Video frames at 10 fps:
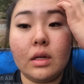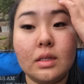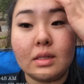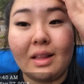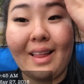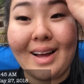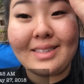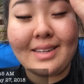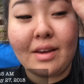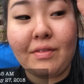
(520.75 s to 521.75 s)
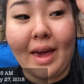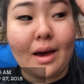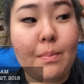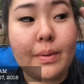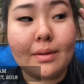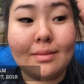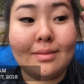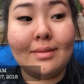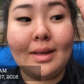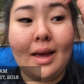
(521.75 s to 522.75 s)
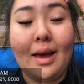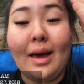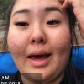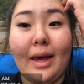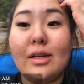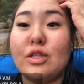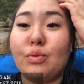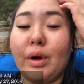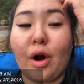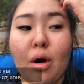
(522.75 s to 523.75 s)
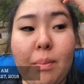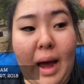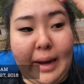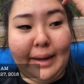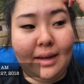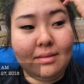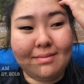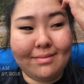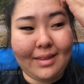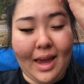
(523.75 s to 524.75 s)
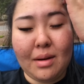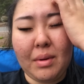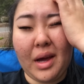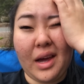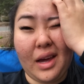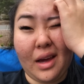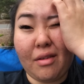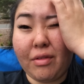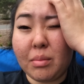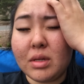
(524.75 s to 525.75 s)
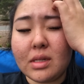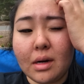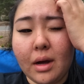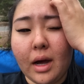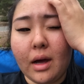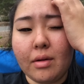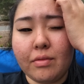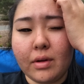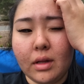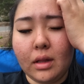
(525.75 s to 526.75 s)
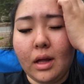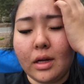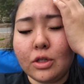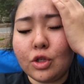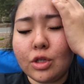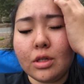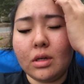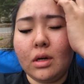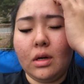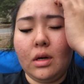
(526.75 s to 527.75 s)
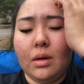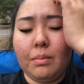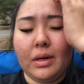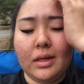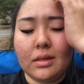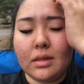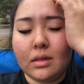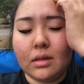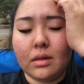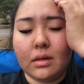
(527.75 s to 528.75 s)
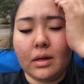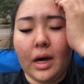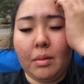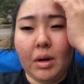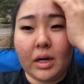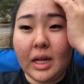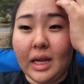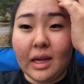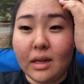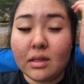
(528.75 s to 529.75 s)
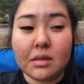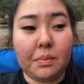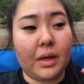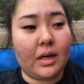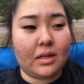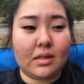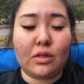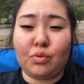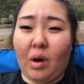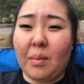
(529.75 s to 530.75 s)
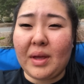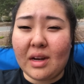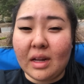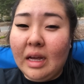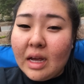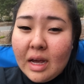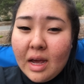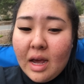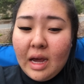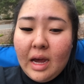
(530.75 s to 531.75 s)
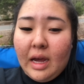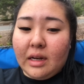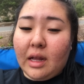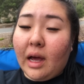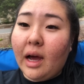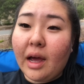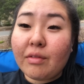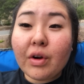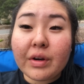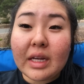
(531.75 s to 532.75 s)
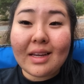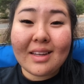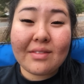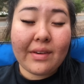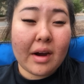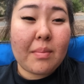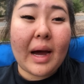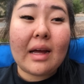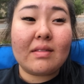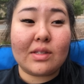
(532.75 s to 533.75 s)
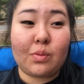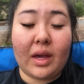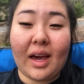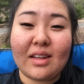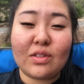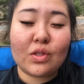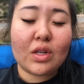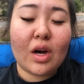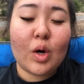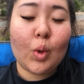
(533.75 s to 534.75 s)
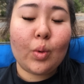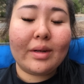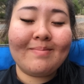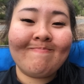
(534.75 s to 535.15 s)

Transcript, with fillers: It is the last day of camp and we are all packing. And my family's gonna have lunch, but I'm not gonna eat because it's ramen. And I've already eaten very bad this weekend, so.